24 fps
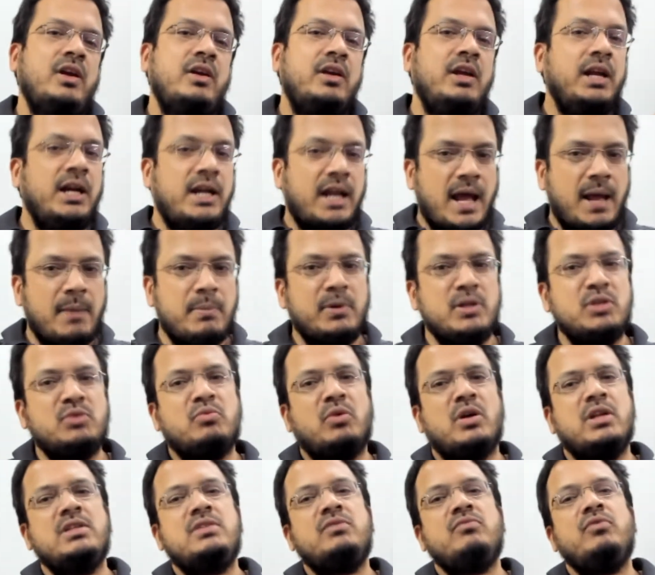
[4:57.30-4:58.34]
It happens
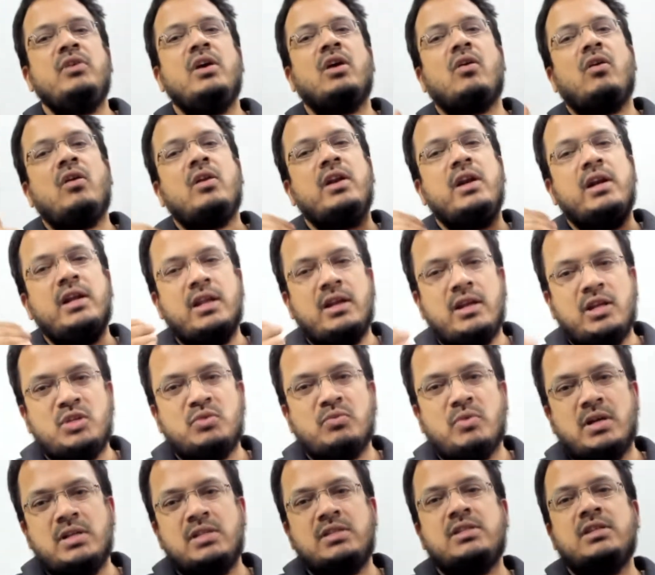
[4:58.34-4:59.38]
once we are already rich,
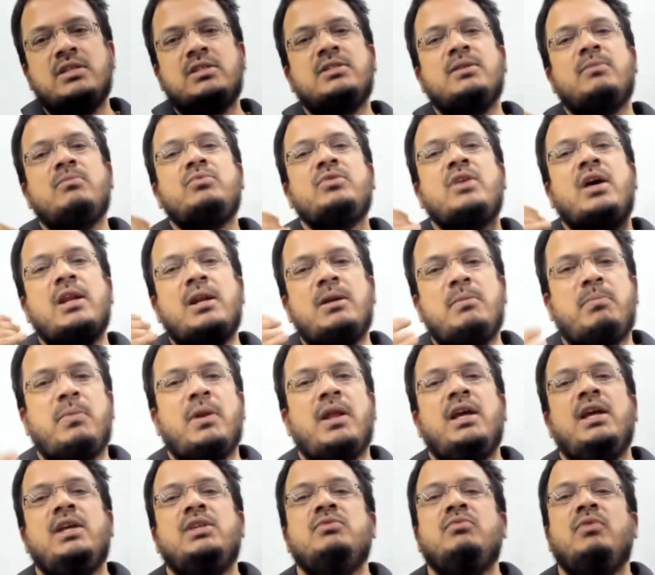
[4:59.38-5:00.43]
once systems are in place,